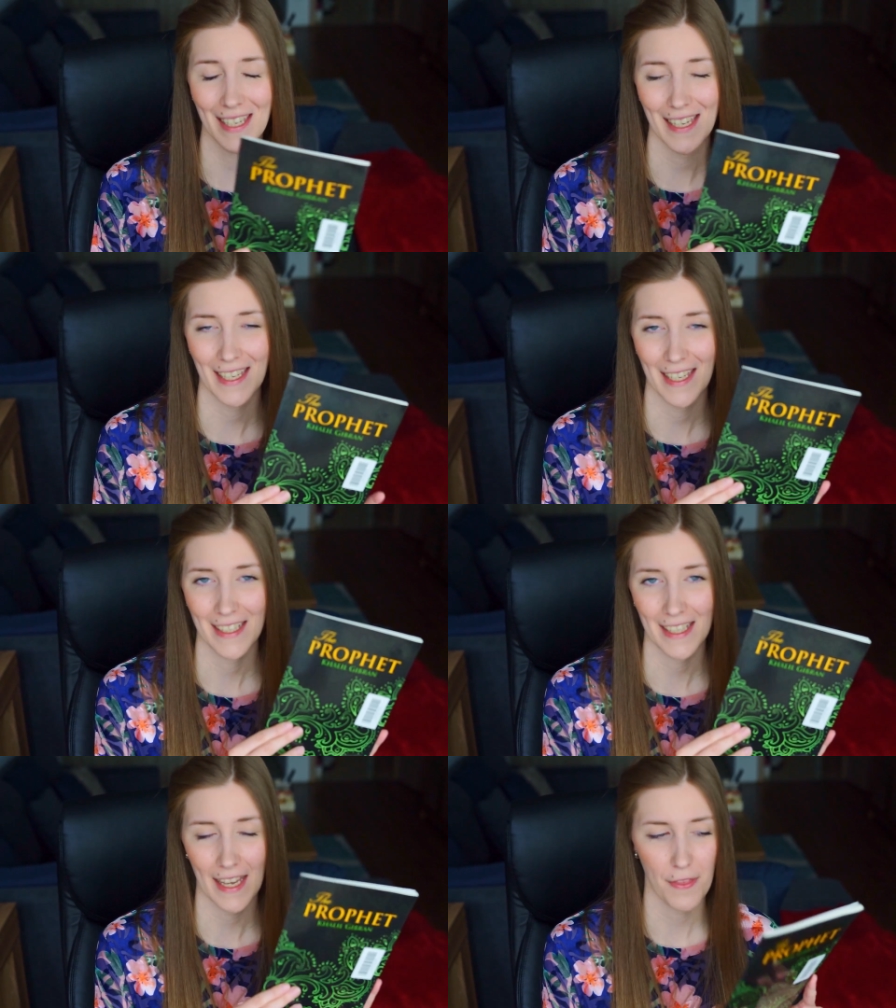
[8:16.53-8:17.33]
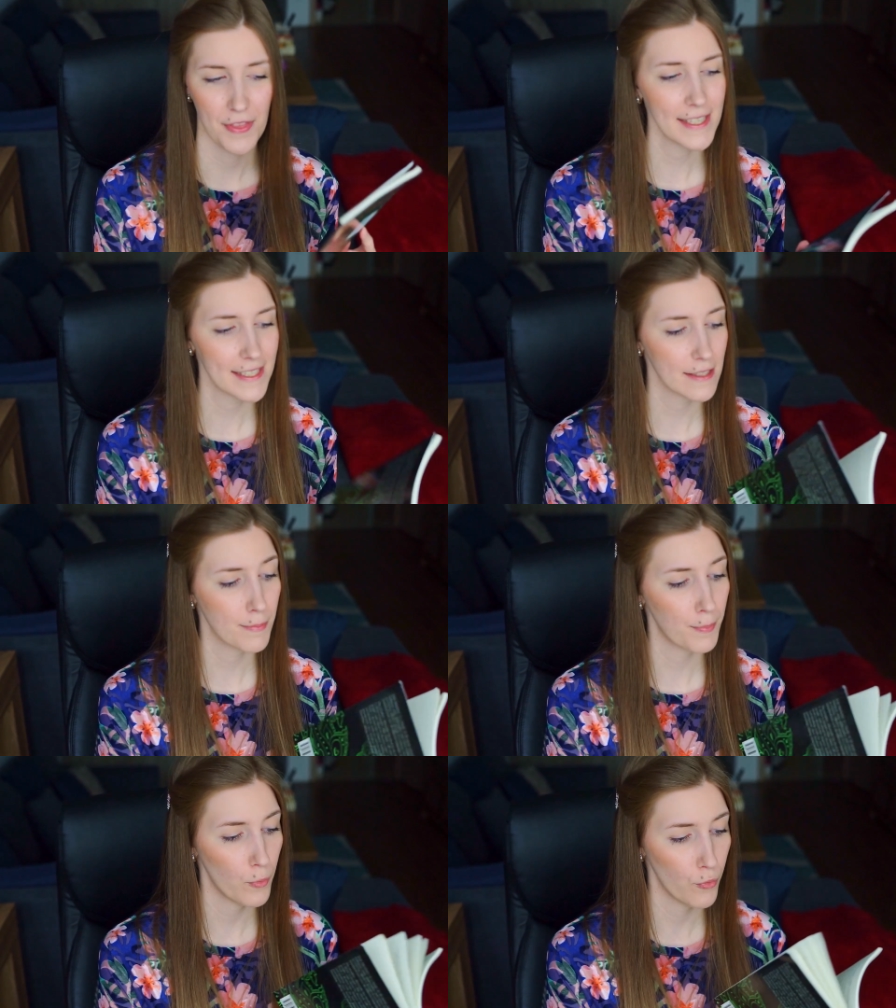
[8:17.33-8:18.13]
and I think it's
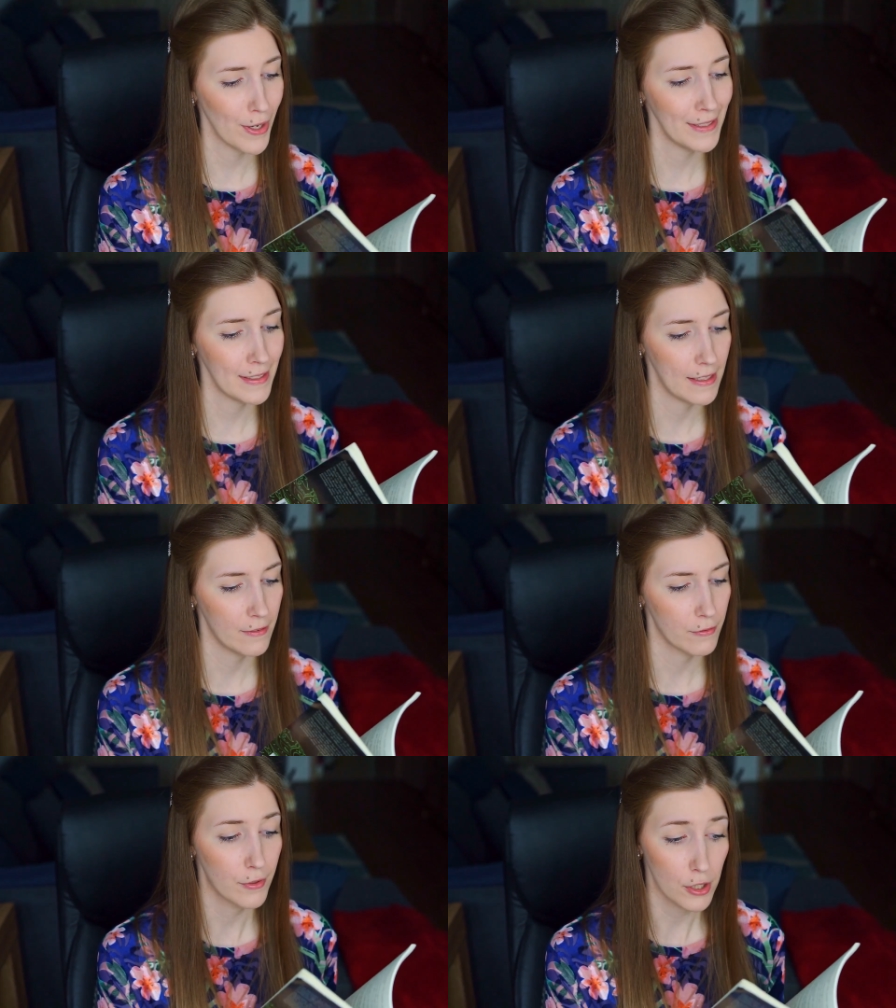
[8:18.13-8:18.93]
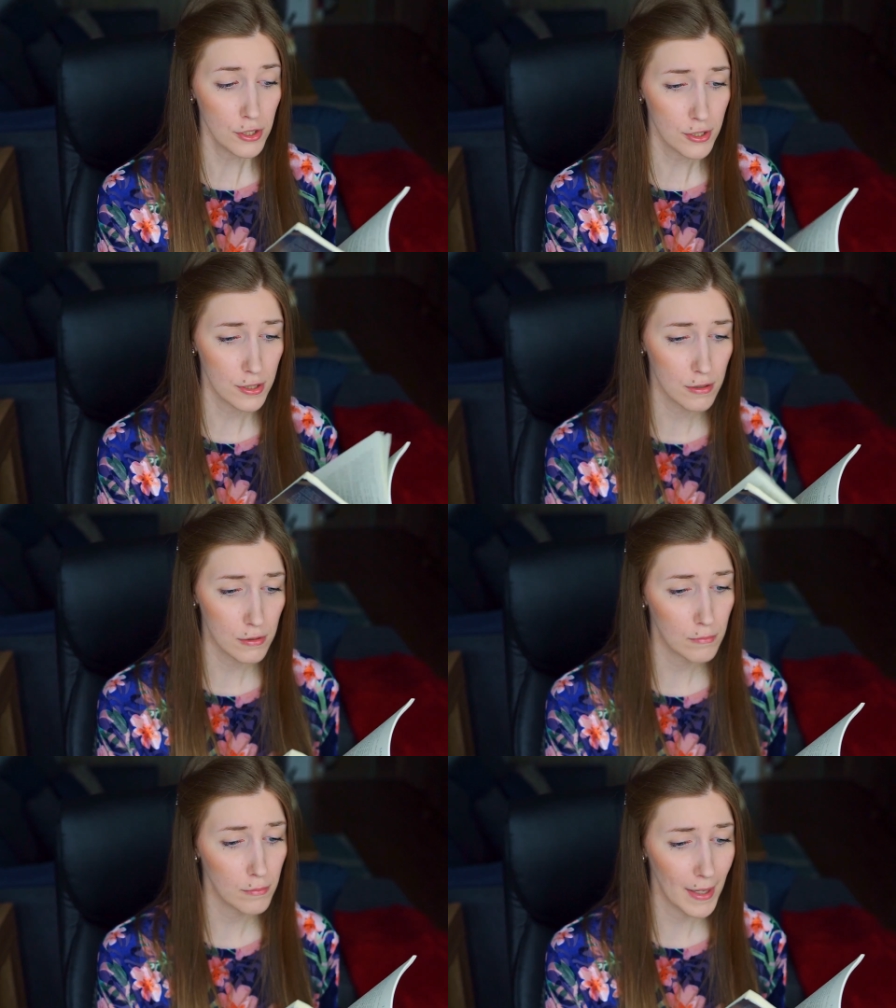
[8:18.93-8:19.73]
written in verse,
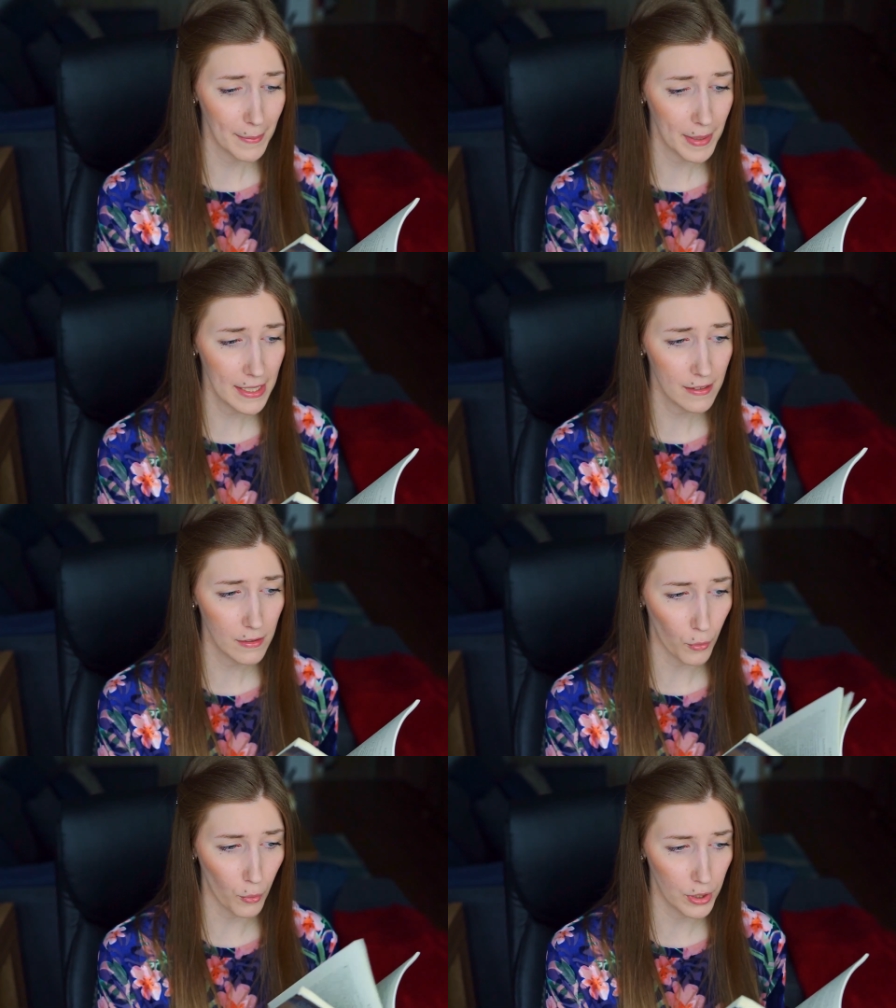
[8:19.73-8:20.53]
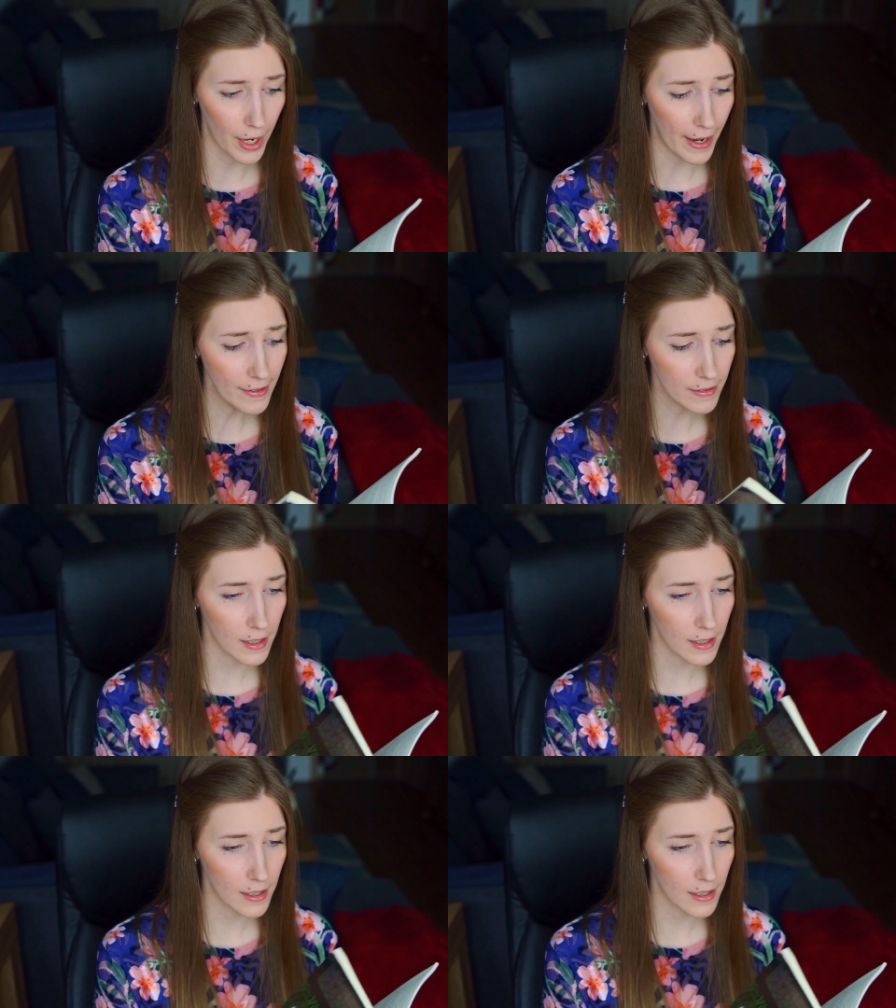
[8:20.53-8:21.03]
maybe, or not.